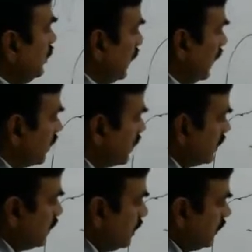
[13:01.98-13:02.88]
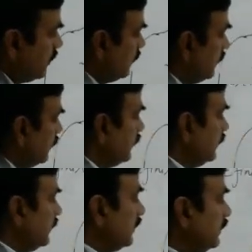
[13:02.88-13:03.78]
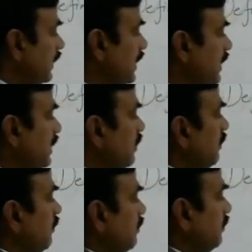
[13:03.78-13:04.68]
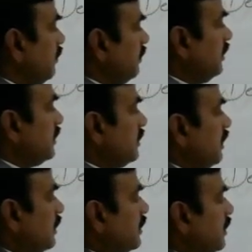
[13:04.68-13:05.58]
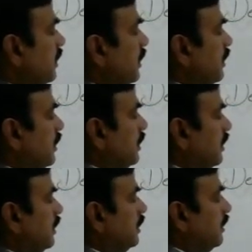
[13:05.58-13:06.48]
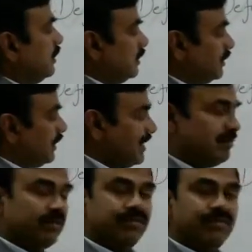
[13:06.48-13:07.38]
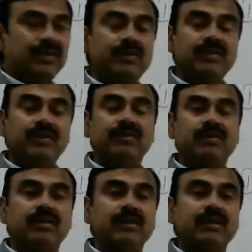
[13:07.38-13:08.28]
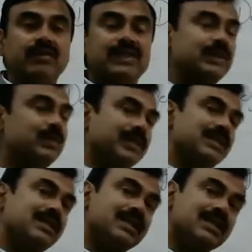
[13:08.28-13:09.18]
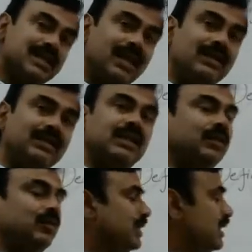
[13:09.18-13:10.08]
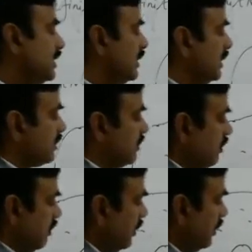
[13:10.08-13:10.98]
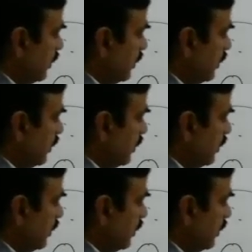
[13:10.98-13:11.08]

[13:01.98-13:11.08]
the next, the inner structure, the inner fluid which is present inside the nucleus is called